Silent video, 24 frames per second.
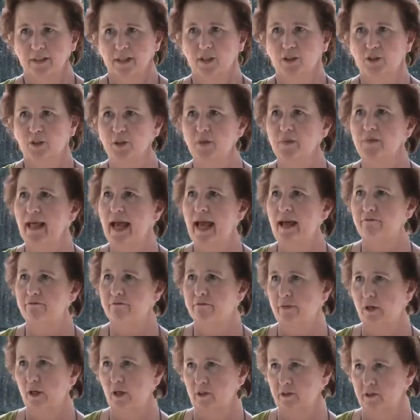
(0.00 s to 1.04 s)
You do that
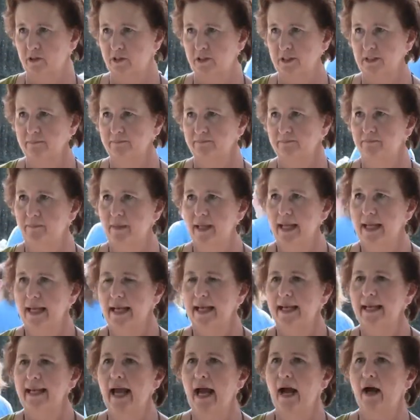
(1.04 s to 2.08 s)
first.
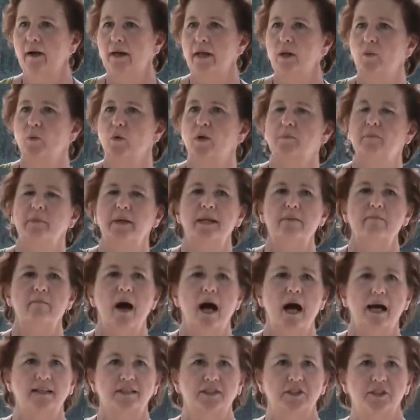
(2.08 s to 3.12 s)
Now, it would be
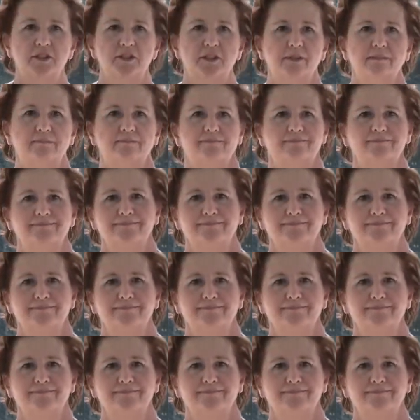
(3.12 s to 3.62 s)
months